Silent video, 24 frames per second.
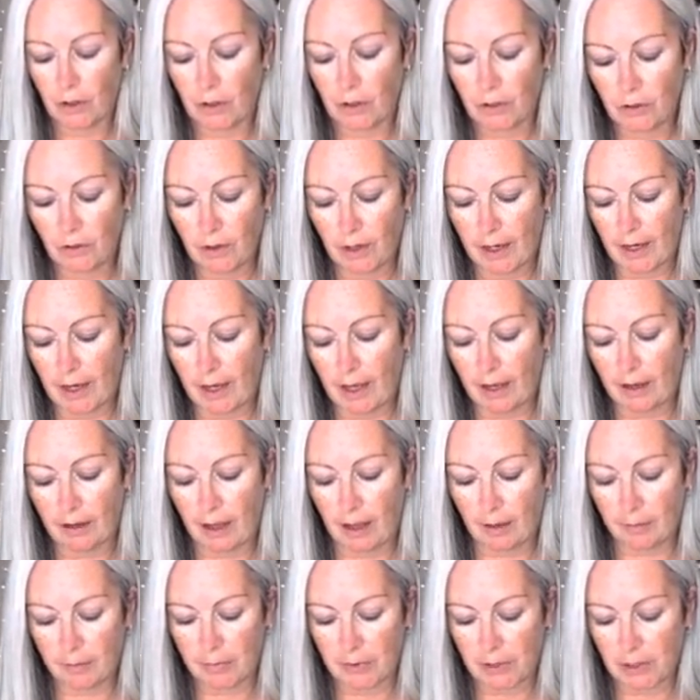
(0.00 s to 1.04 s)
you
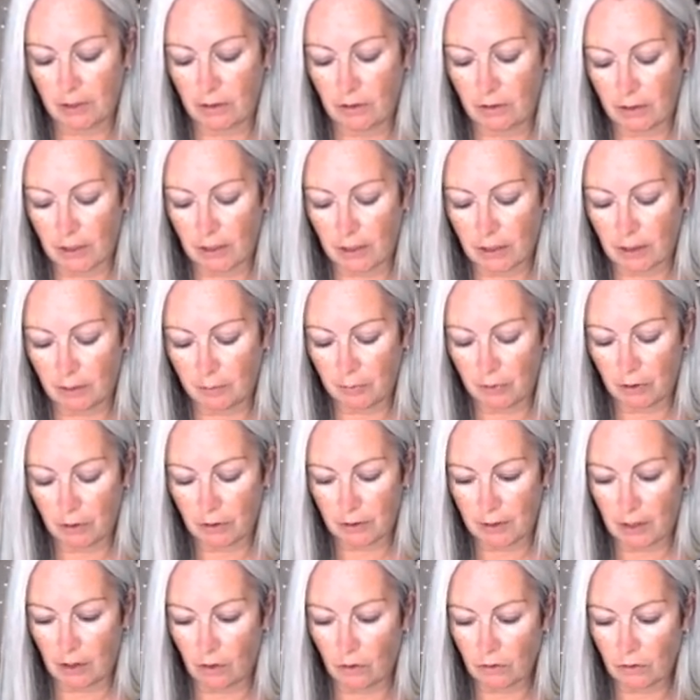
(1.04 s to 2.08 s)
absolutely could
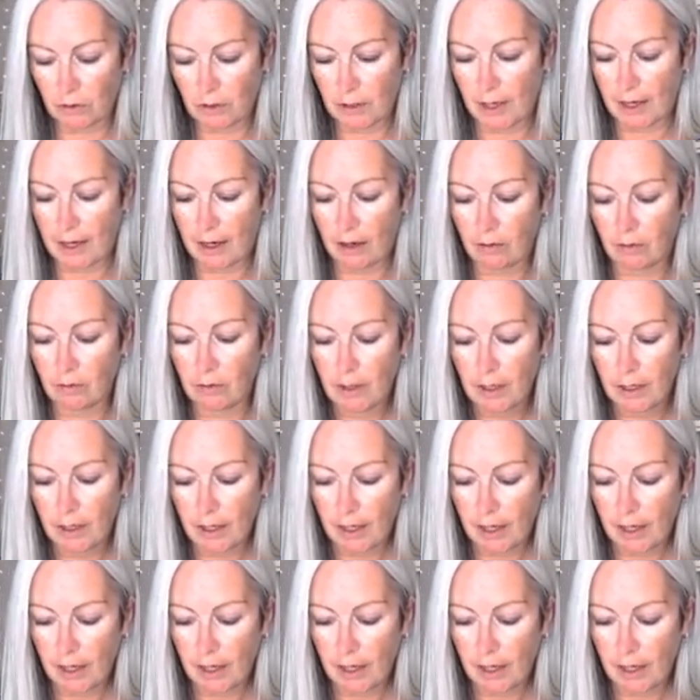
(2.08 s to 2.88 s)
put that on now,